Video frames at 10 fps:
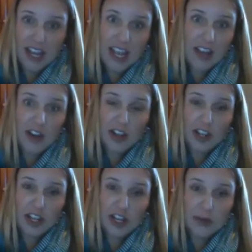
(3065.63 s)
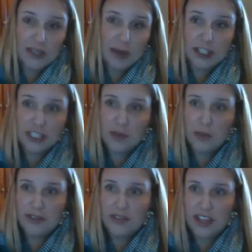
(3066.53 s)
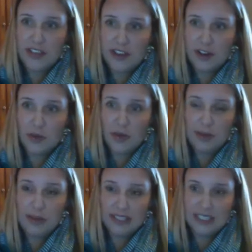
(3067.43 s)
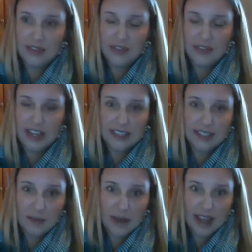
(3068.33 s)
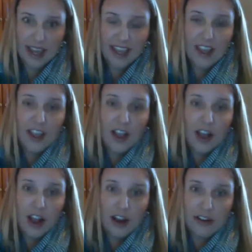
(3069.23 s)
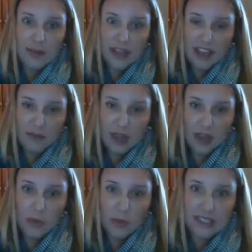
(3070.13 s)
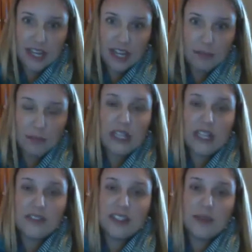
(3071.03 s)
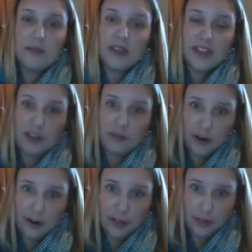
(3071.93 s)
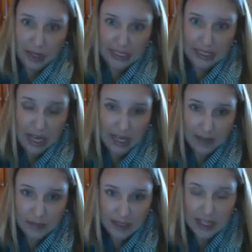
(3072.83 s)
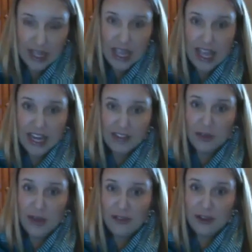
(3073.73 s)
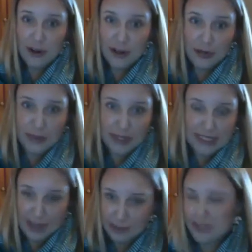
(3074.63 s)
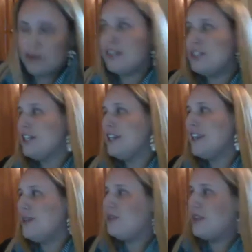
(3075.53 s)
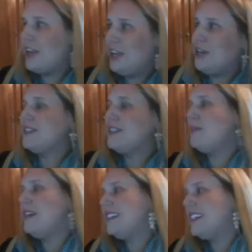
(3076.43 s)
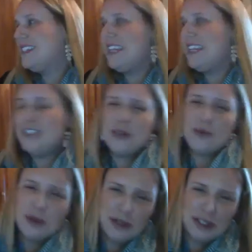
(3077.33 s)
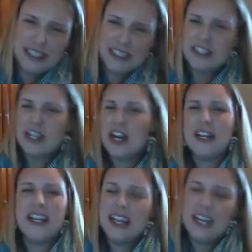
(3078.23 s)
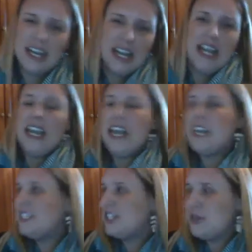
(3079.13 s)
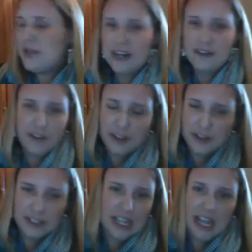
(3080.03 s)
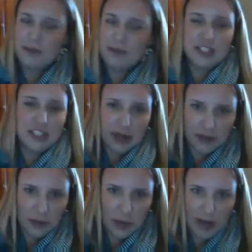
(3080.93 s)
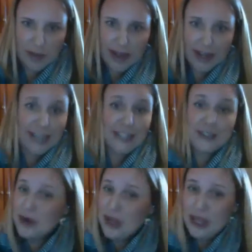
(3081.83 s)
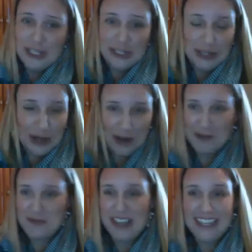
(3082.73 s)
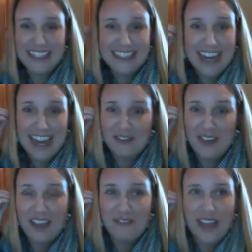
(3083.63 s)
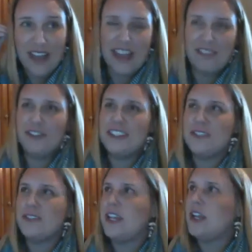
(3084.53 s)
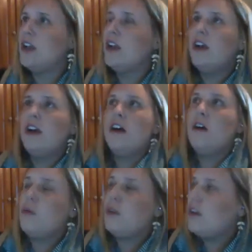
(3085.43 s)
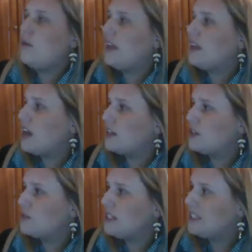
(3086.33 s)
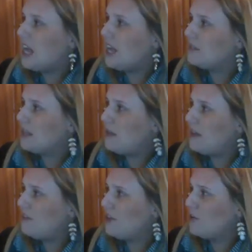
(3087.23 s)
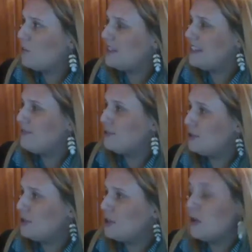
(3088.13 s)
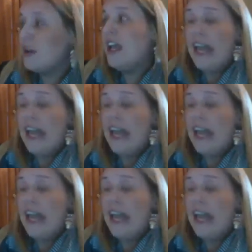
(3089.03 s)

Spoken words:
And especially one of the other great pieces of advice that my RM gave me was that believe something that you've heard 3 times. And if you haven't heard it 3 times, especially like with, somebody says this, rumors get started, and until you hear it for a 3rd time, just don't even worry about it. And it's really true, because, and I found at first I was like, well, oh my gosh, 3 times, what's ever true?